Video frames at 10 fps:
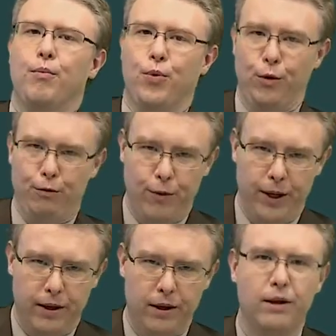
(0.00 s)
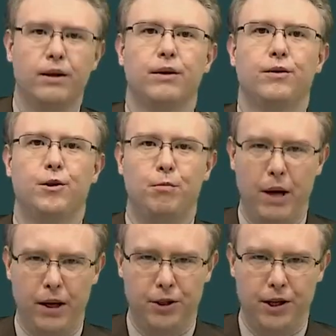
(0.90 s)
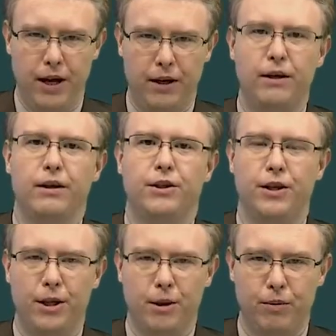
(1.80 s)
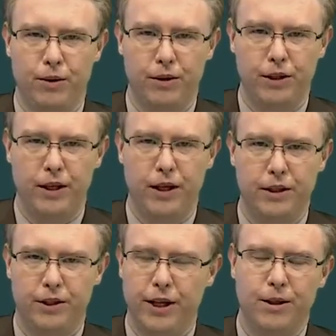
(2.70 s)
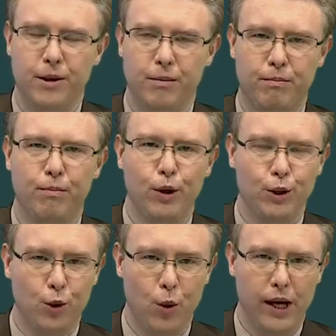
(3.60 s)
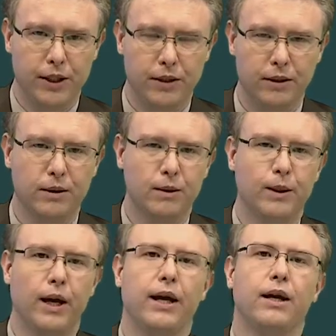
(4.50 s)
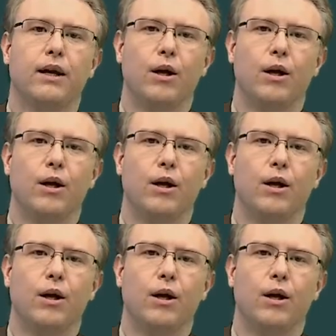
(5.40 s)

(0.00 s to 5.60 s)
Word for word: Proofread, spell check, check the pronunciation, check the punctuation, okay?